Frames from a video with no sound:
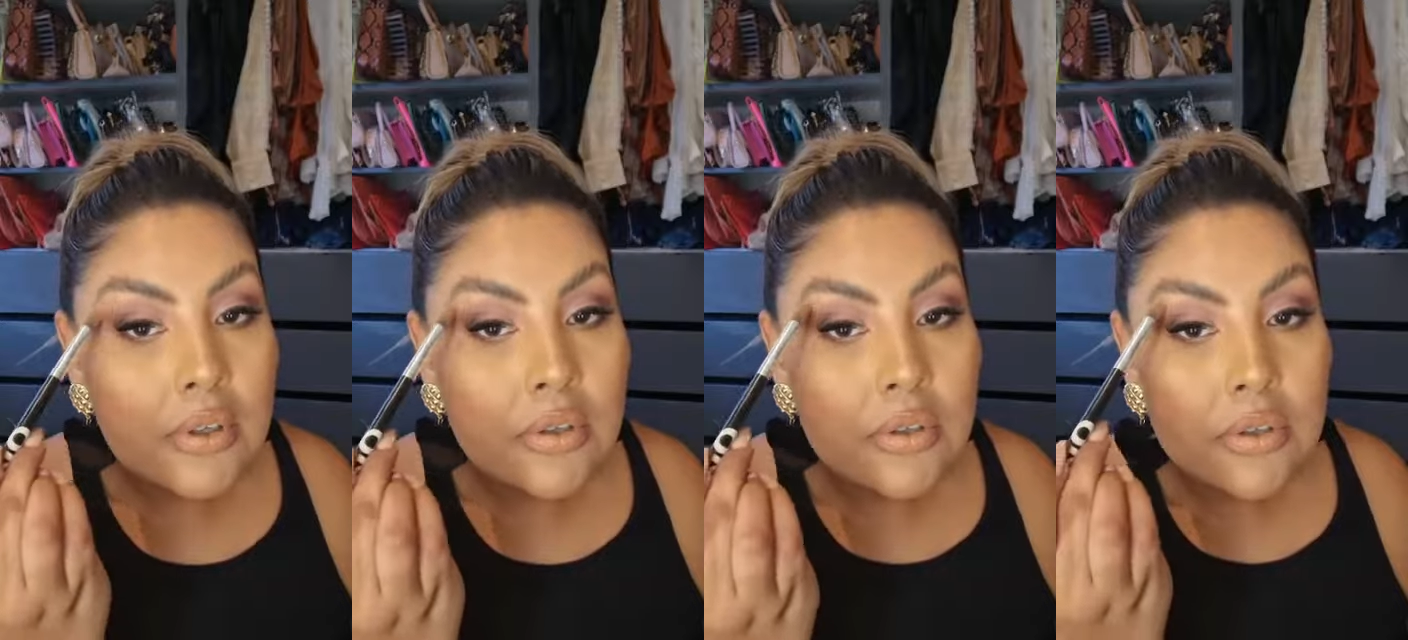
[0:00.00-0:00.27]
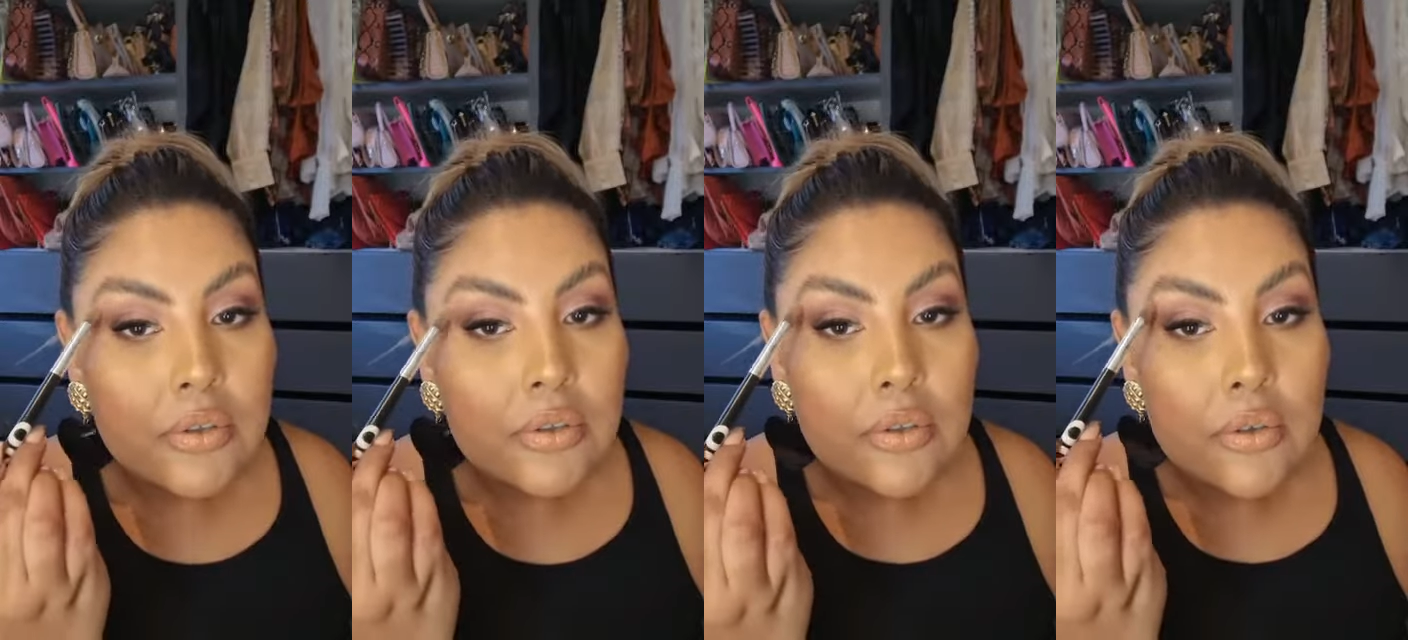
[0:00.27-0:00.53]

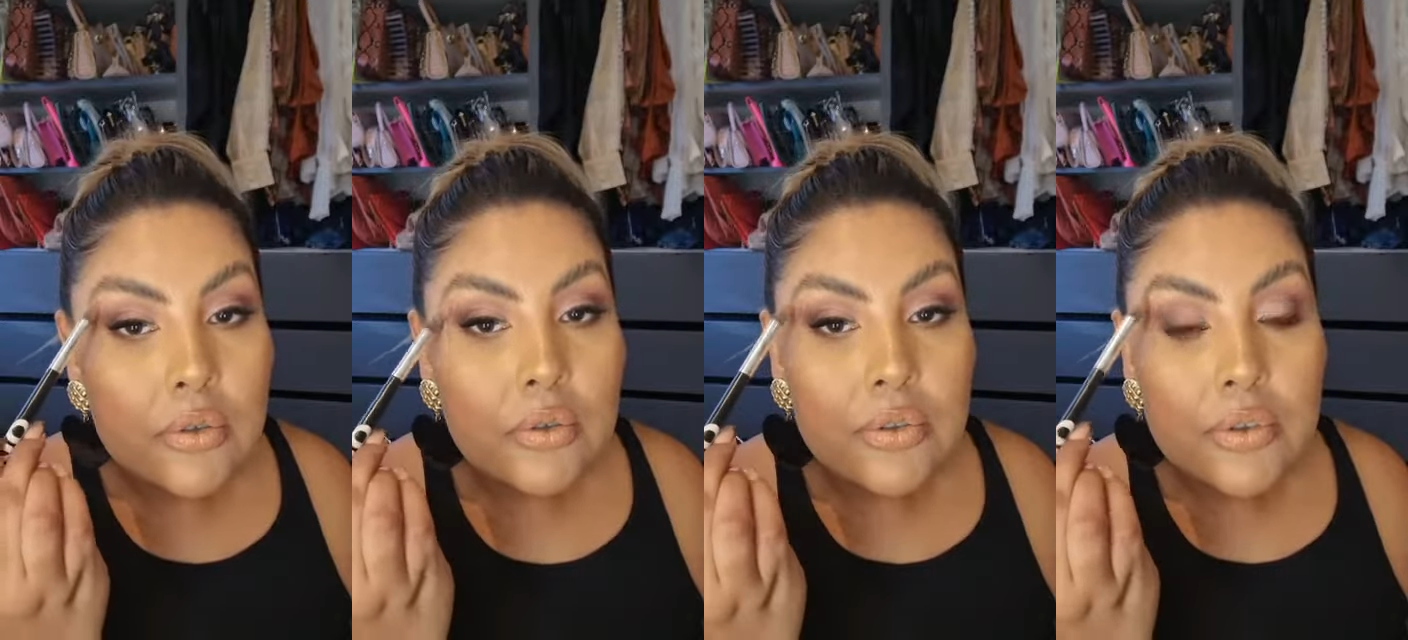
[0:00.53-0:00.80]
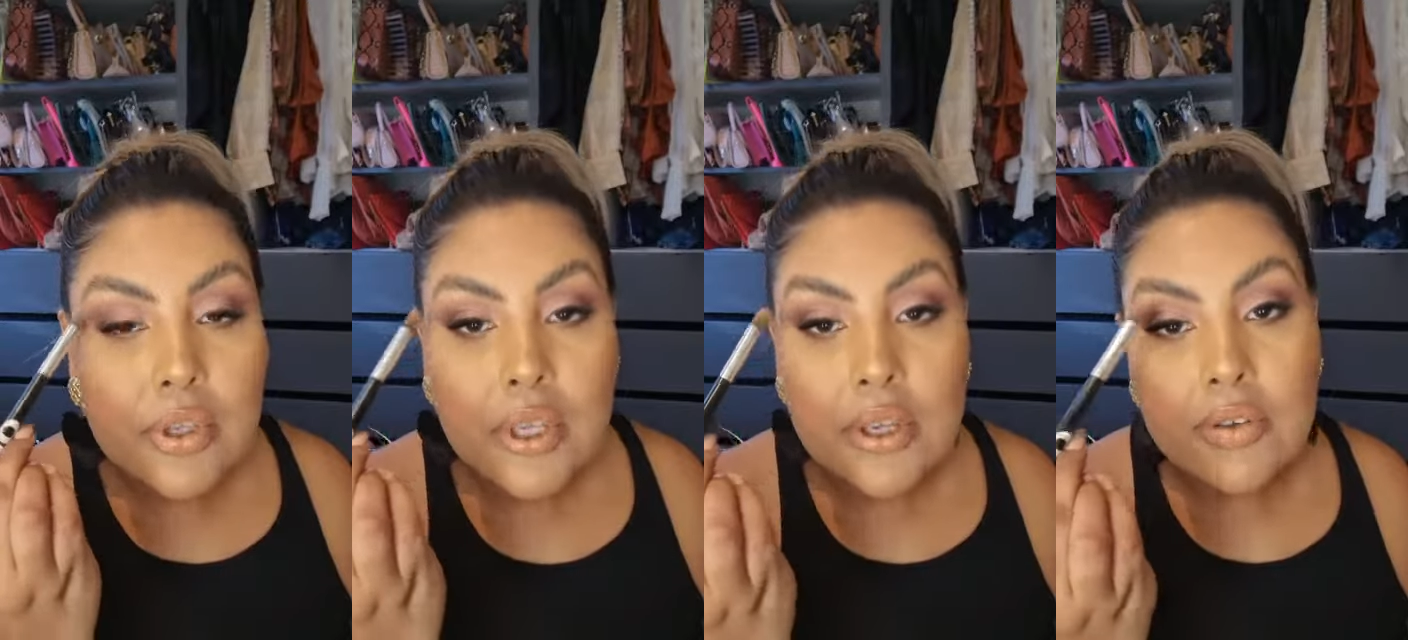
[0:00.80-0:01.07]
just to
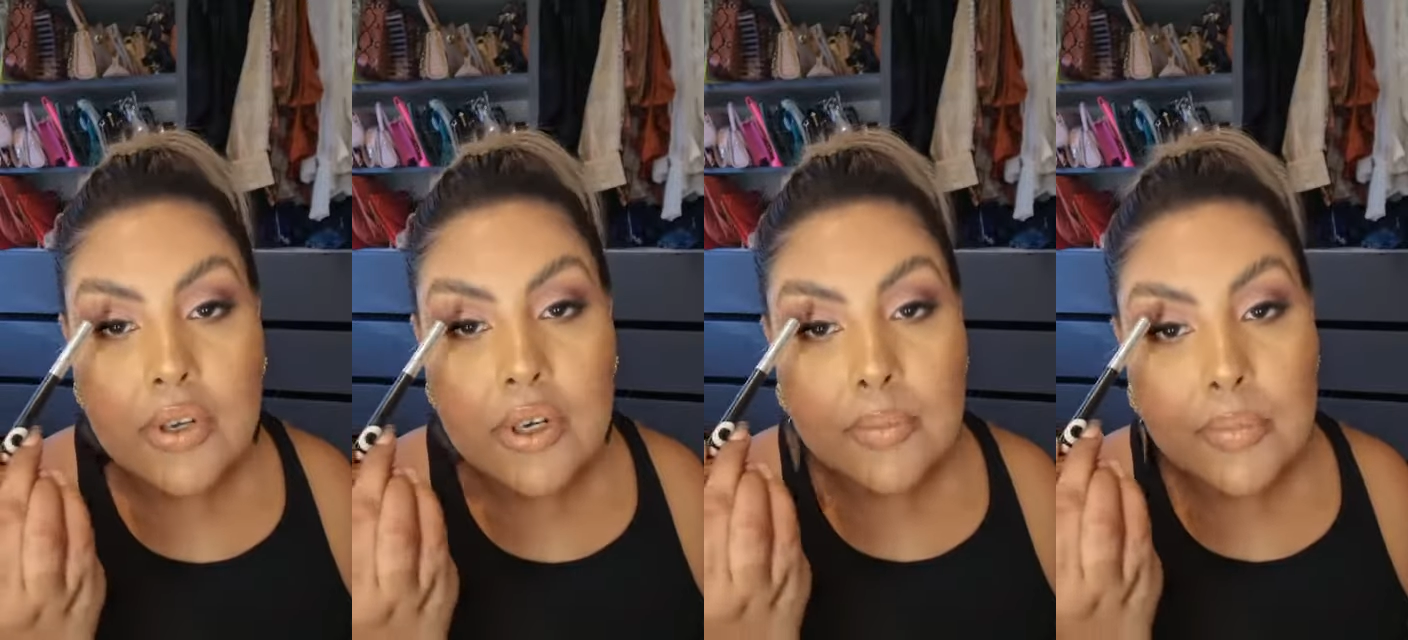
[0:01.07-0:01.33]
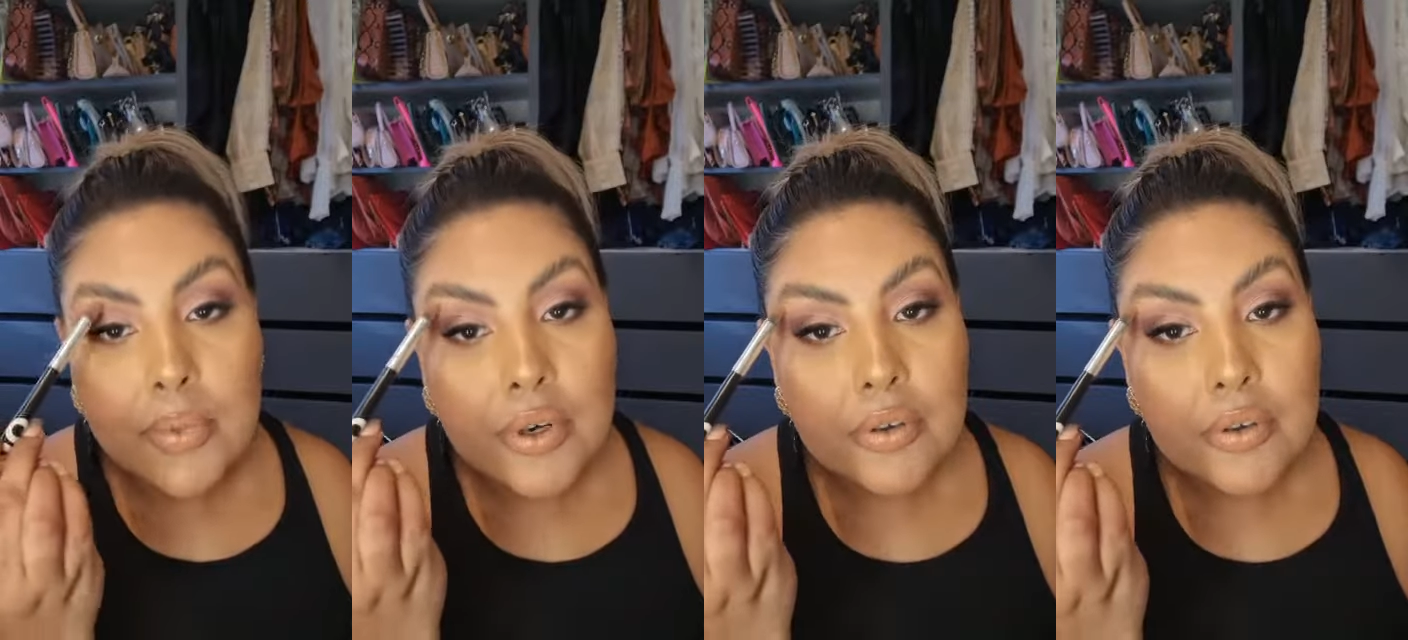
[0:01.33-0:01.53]
also give it a bit